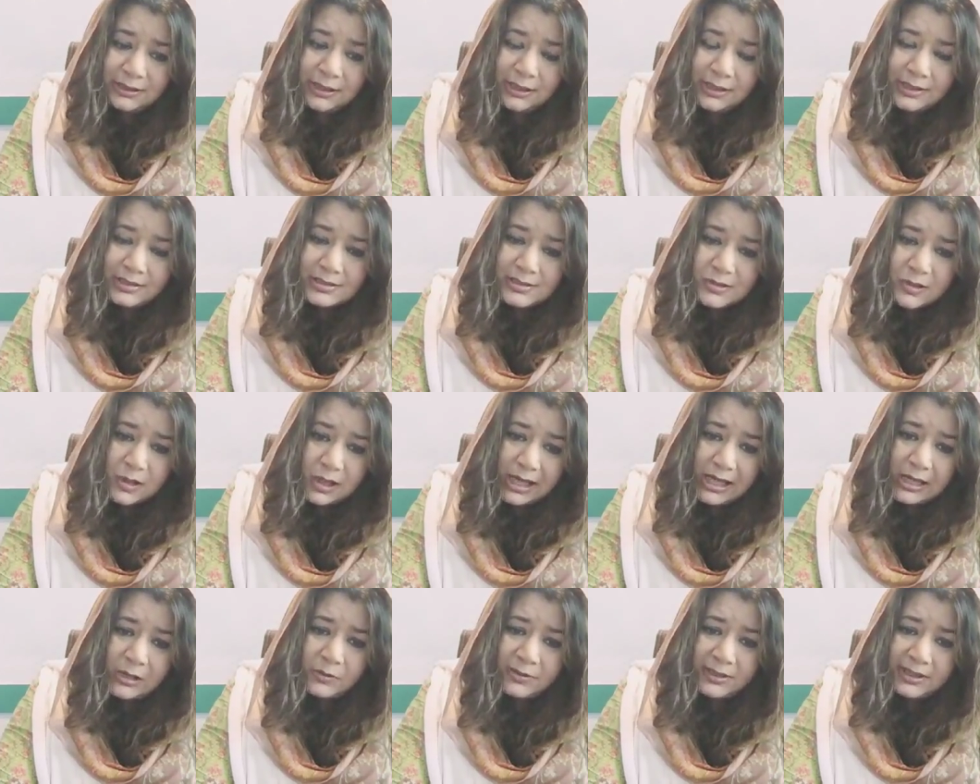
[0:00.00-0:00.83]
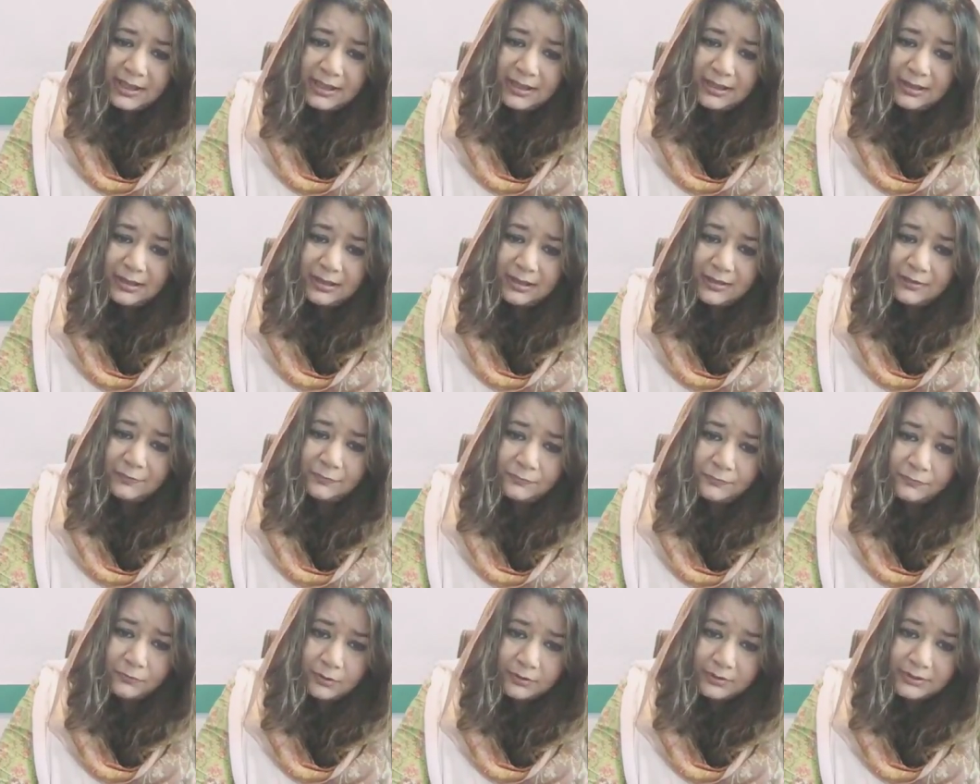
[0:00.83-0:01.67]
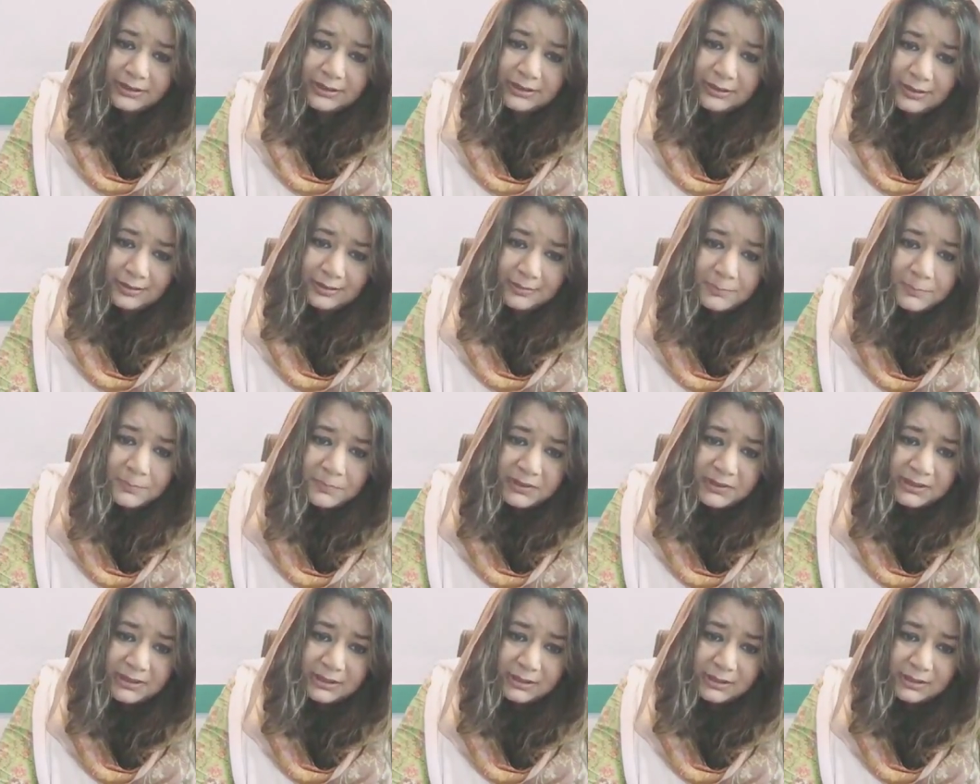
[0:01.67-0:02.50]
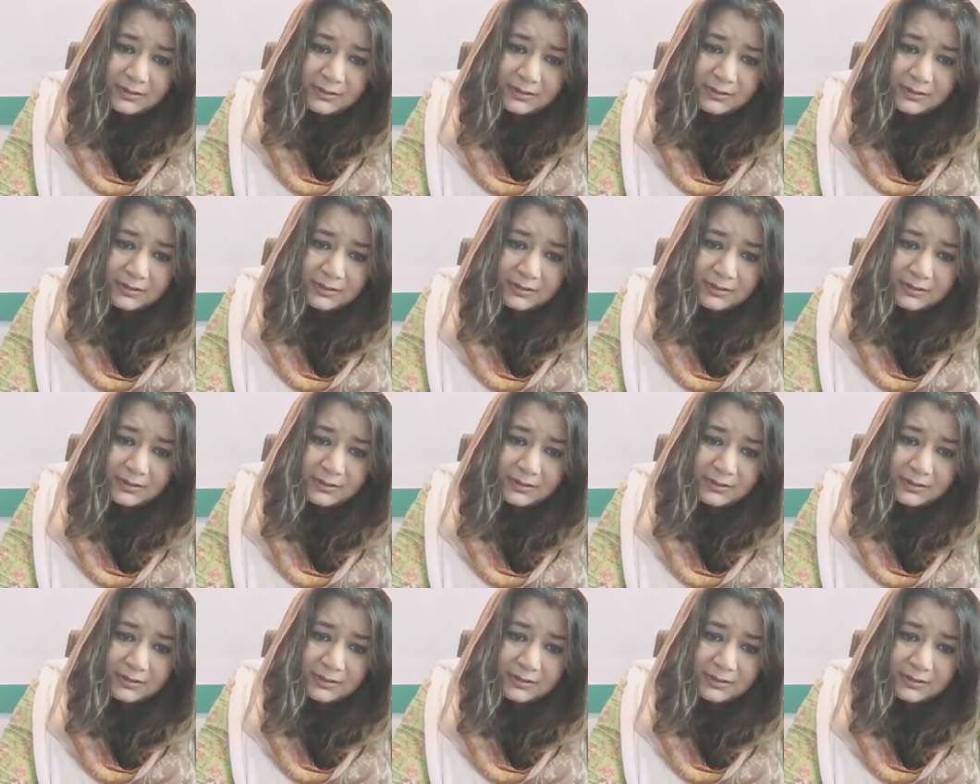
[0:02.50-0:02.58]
So how can a foreign company